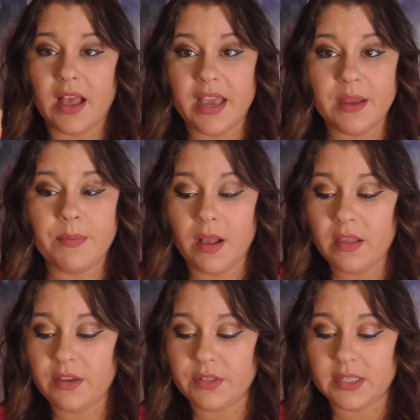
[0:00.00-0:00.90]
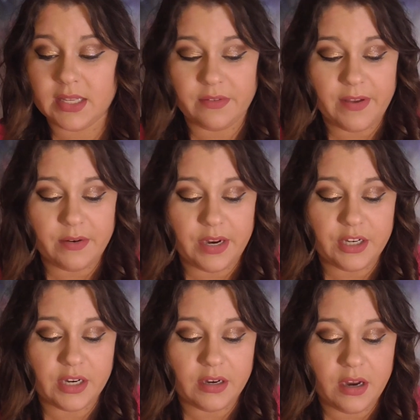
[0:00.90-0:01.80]
I could probably use this as a
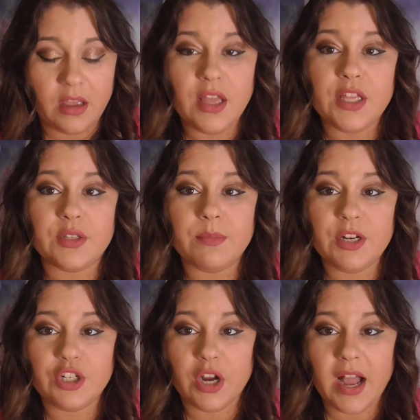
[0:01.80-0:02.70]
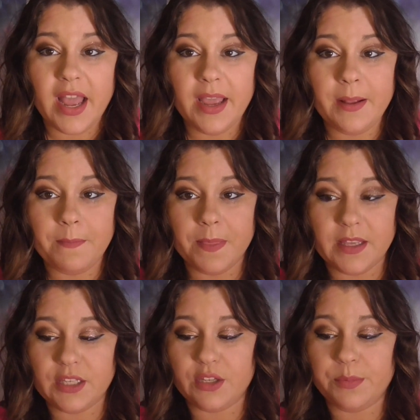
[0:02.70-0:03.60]
foundation. So I'm going to try
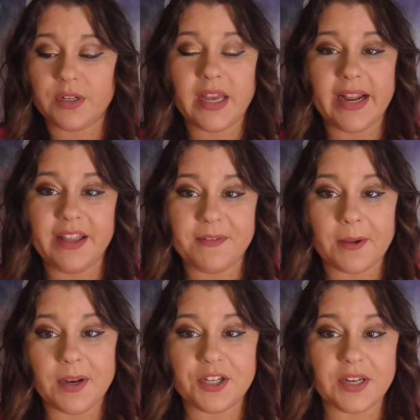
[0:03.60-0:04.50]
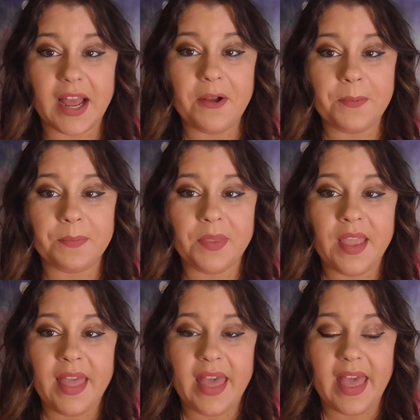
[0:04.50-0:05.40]
this super tiny foundation out,
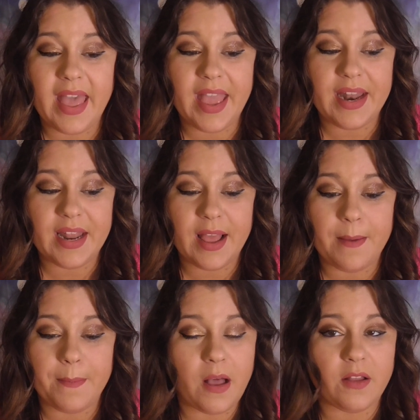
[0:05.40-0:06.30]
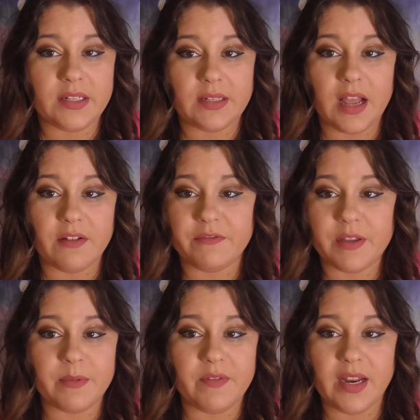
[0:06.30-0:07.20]
and I'll
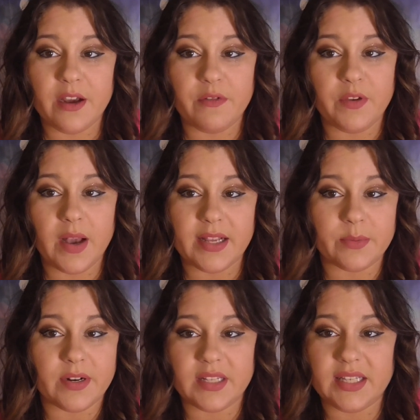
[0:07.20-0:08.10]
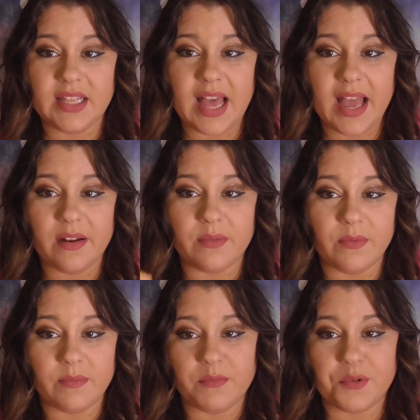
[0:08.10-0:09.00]
film a video if you guys want to see that,
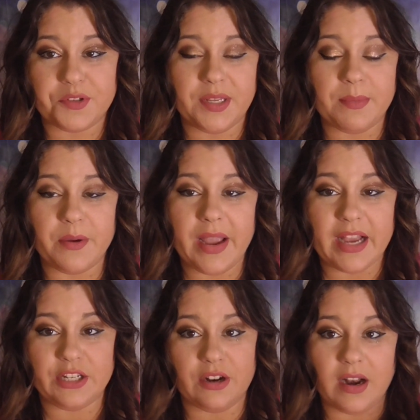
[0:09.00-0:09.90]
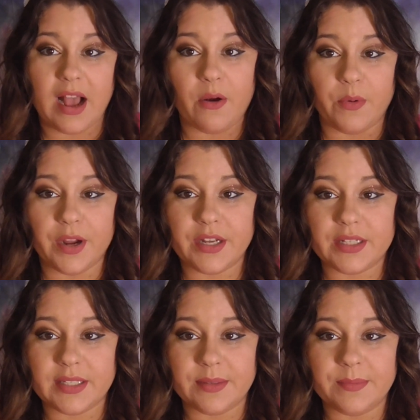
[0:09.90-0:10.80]
and we'll see my reaction on how it
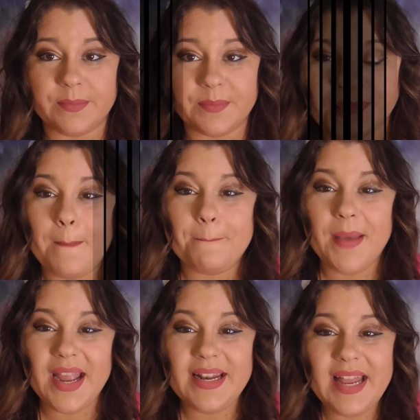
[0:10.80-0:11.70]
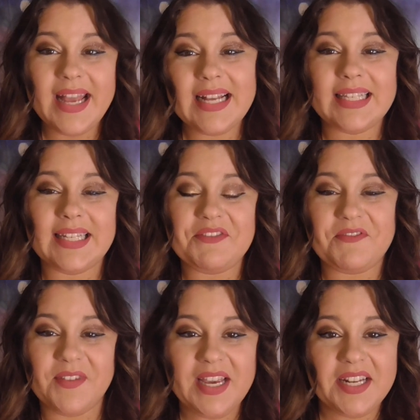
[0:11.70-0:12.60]
works. My next
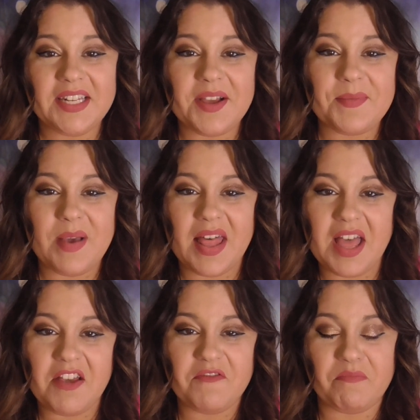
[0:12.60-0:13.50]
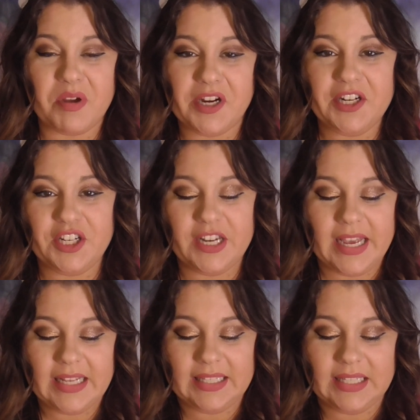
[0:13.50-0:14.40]
victim of
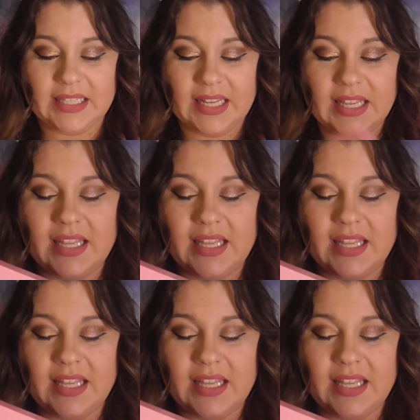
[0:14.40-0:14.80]
purchase